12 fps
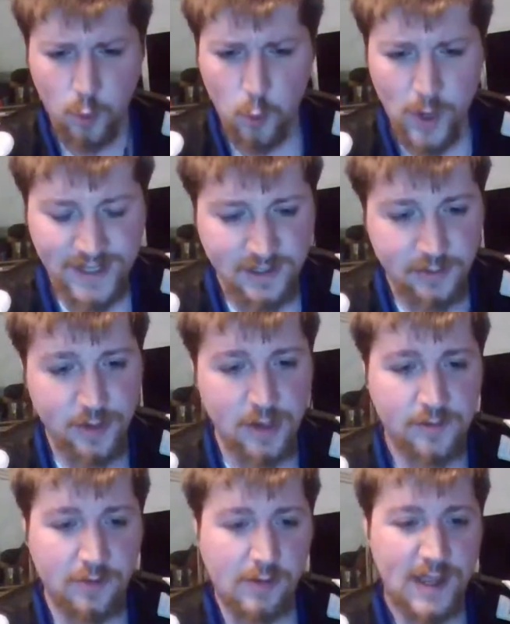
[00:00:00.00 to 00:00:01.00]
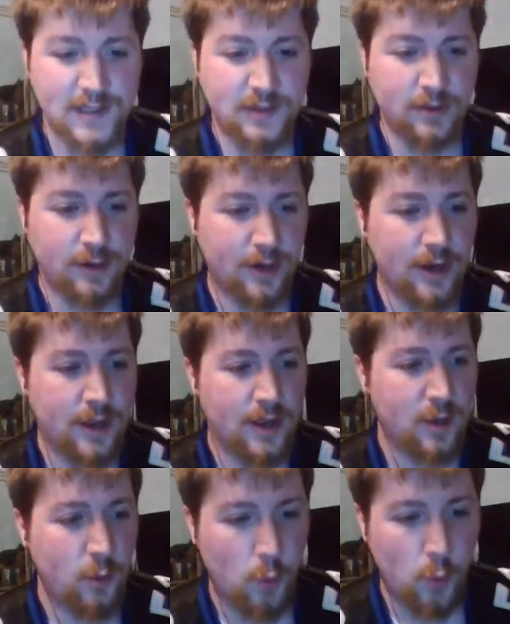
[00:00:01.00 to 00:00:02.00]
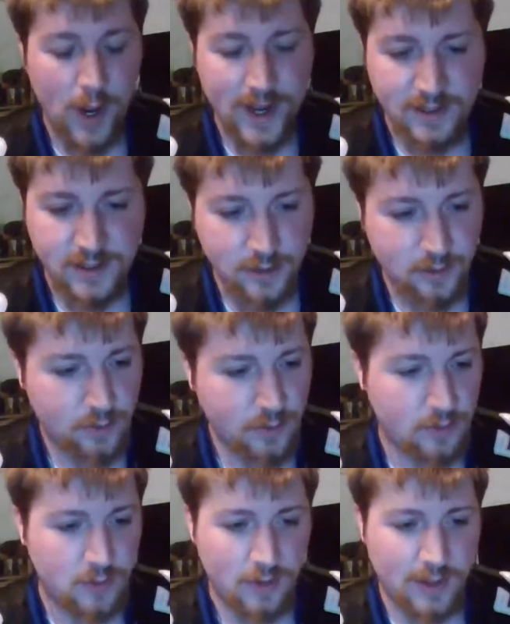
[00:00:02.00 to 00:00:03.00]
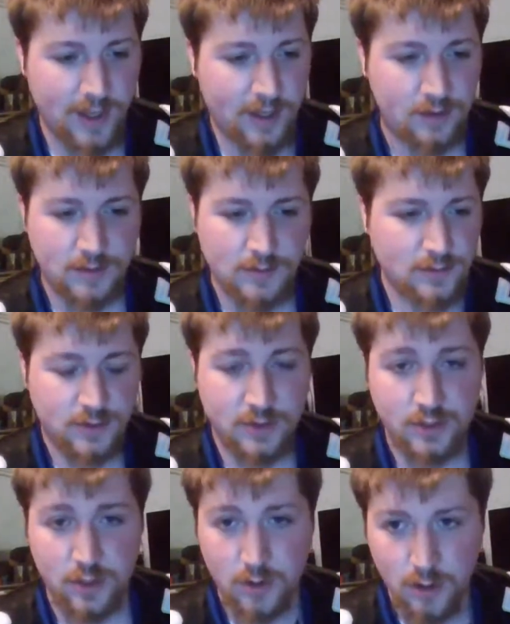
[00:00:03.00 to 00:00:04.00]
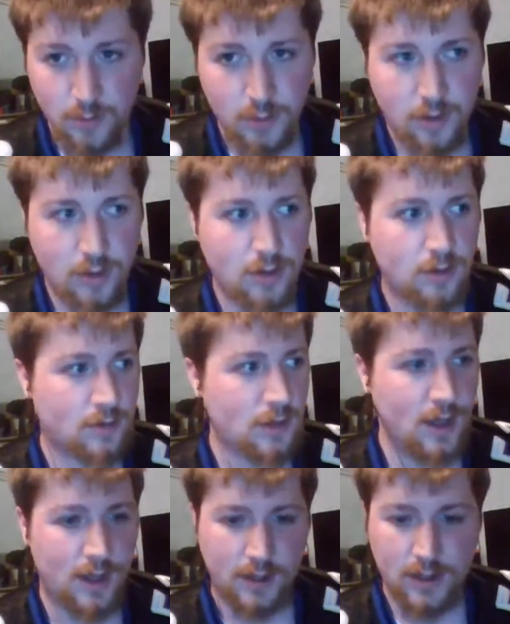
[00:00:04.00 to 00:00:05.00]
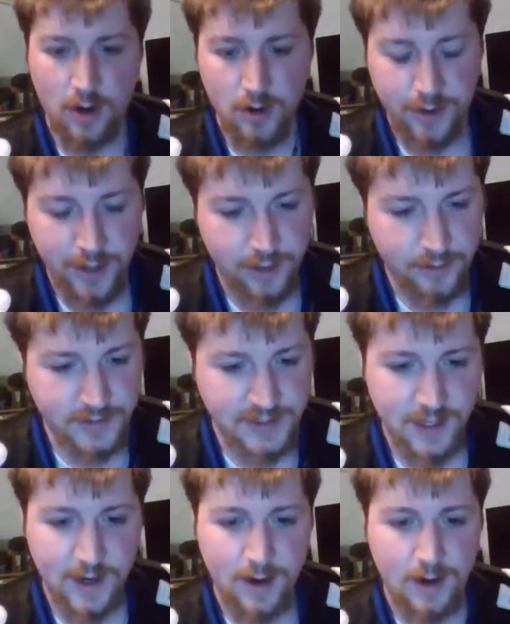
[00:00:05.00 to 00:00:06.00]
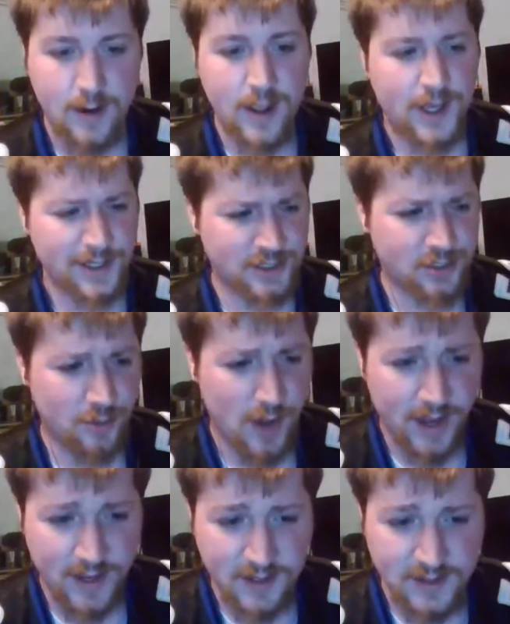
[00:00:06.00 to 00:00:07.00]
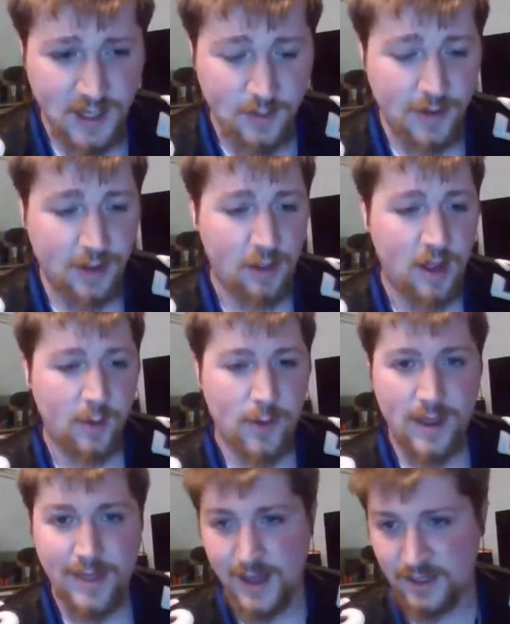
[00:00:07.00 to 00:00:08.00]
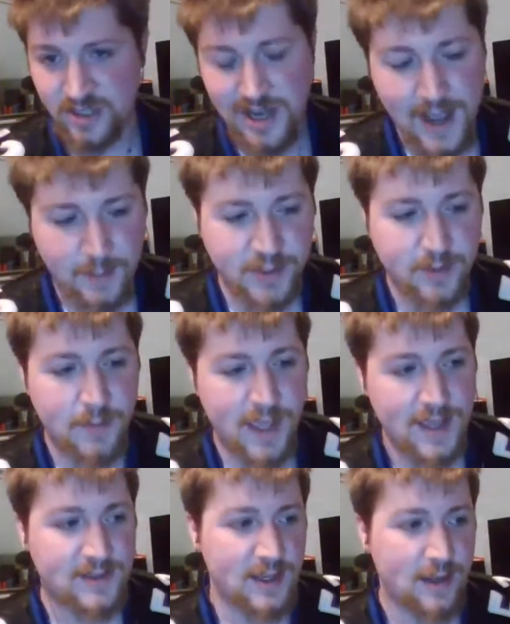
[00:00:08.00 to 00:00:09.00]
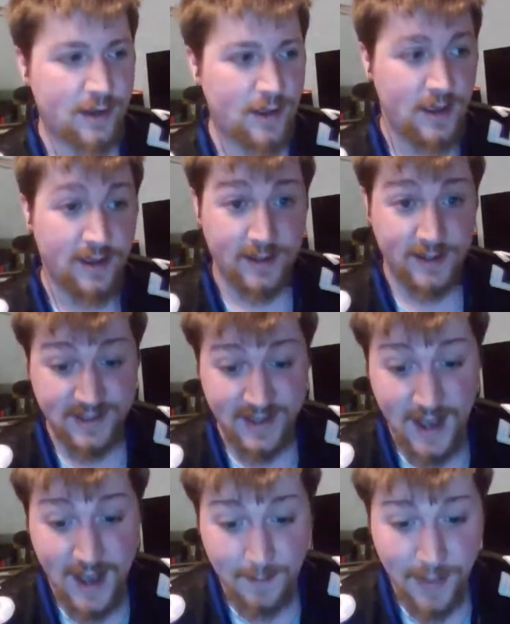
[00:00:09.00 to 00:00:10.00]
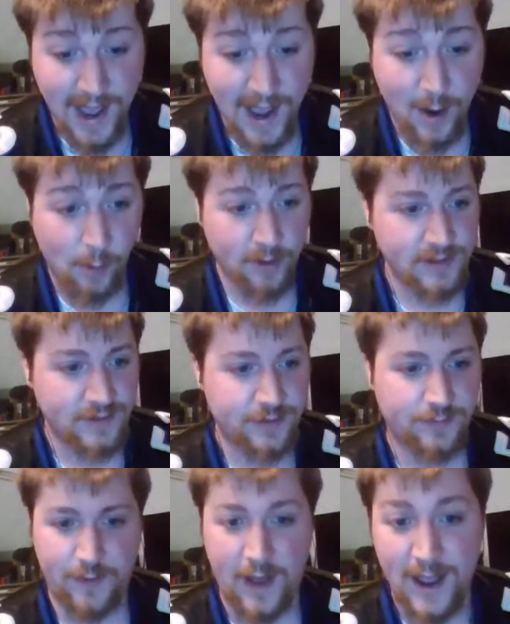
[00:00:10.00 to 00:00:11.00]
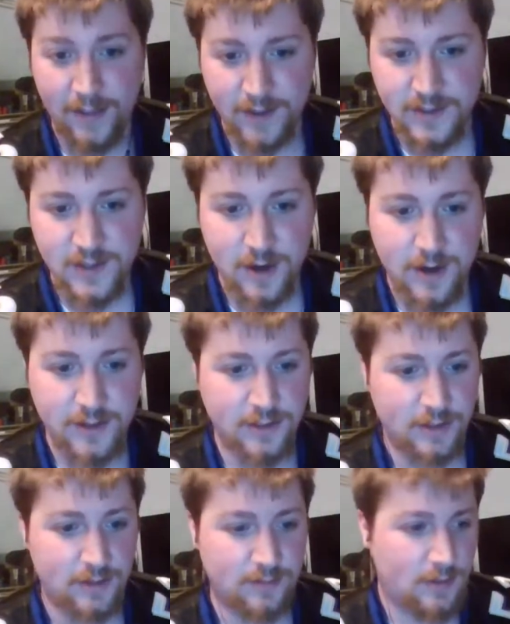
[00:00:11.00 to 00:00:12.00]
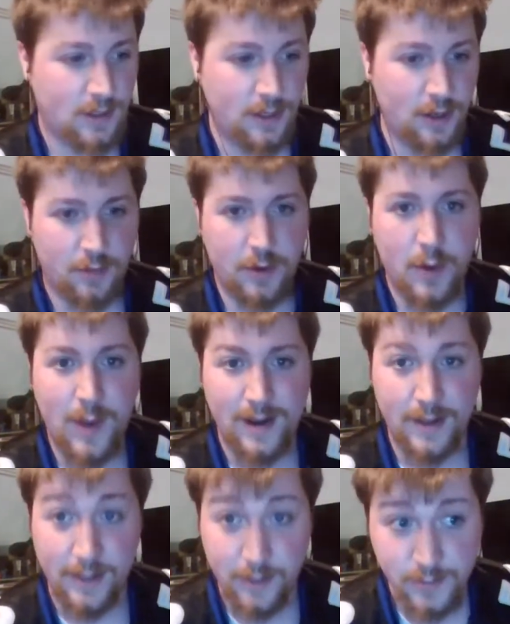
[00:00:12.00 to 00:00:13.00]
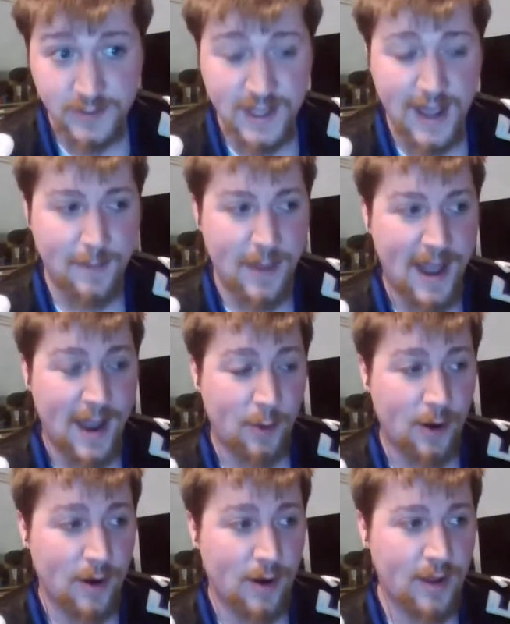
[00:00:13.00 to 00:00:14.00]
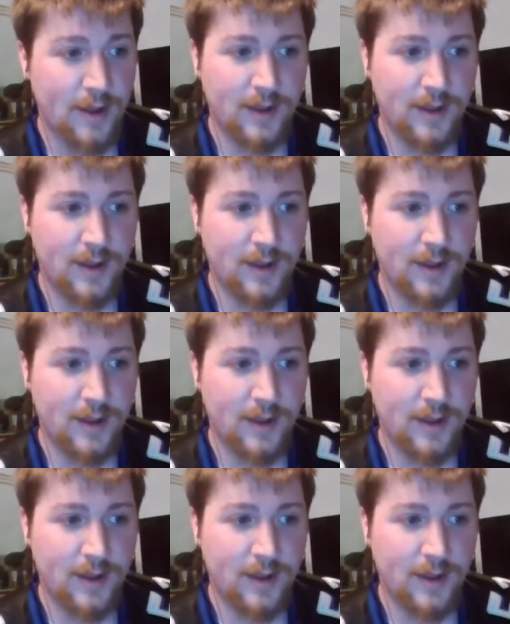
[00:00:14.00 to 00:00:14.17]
way too good of a wrestler, way too like durable. Cardio's there. His striking's coming a long way. That jab's amazing. He's got power. He's finally starting to, know how to use that power.